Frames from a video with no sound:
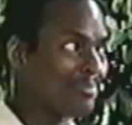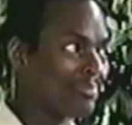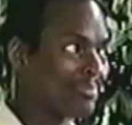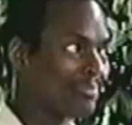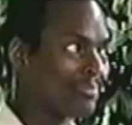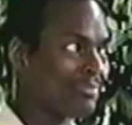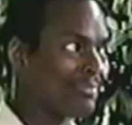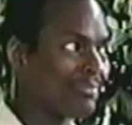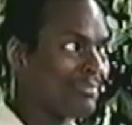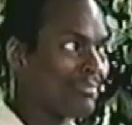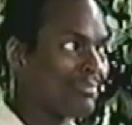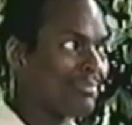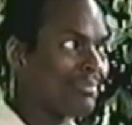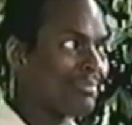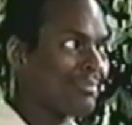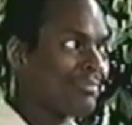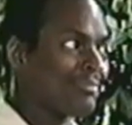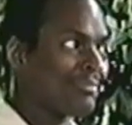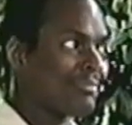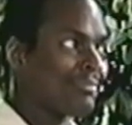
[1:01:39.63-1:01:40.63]
Yeah, so
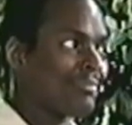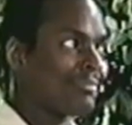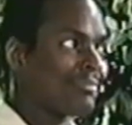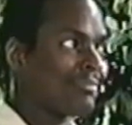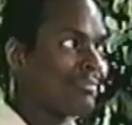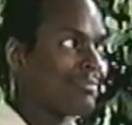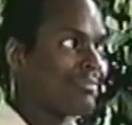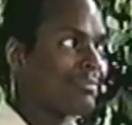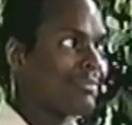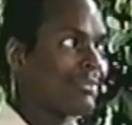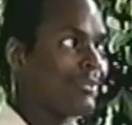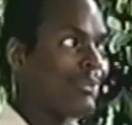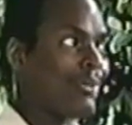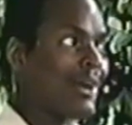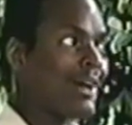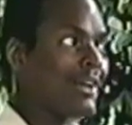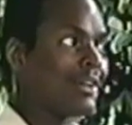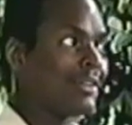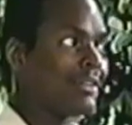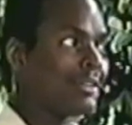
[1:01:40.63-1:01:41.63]
it's a big problem.
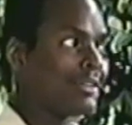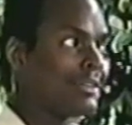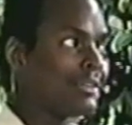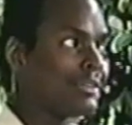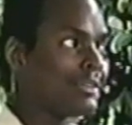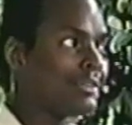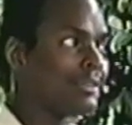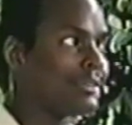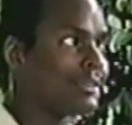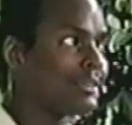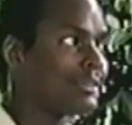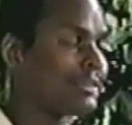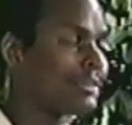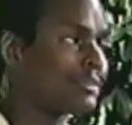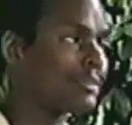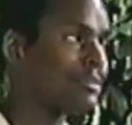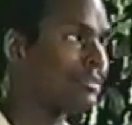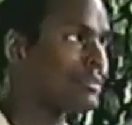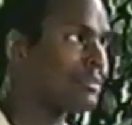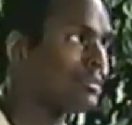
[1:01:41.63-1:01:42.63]
Right. Did uh,
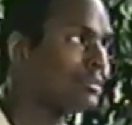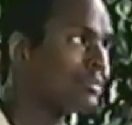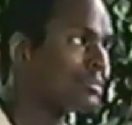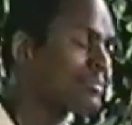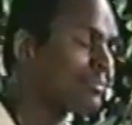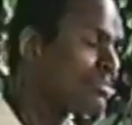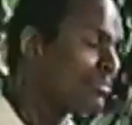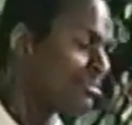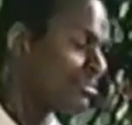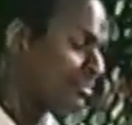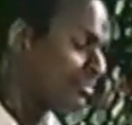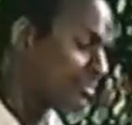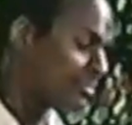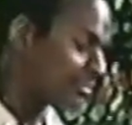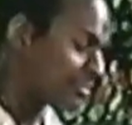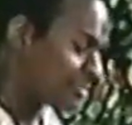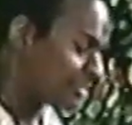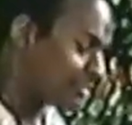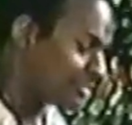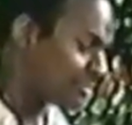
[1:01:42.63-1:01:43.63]
how has uh,
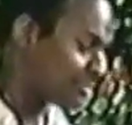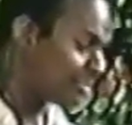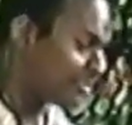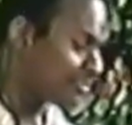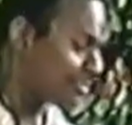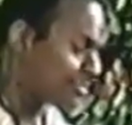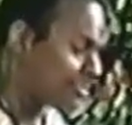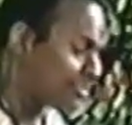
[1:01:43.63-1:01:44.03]
this whole